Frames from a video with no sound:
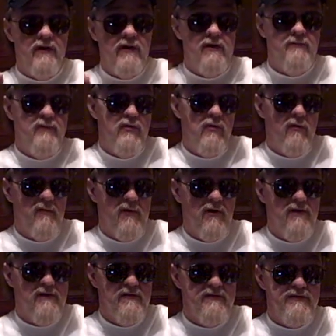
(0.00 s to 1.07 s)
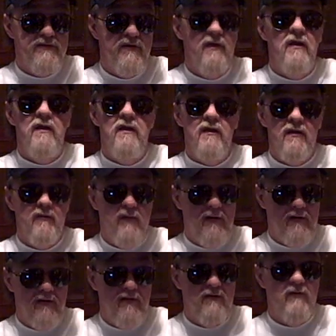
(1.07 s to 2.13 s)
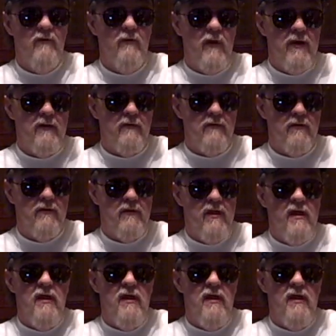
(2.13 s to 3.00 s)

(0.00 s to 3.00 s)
get up to your place, you better look around.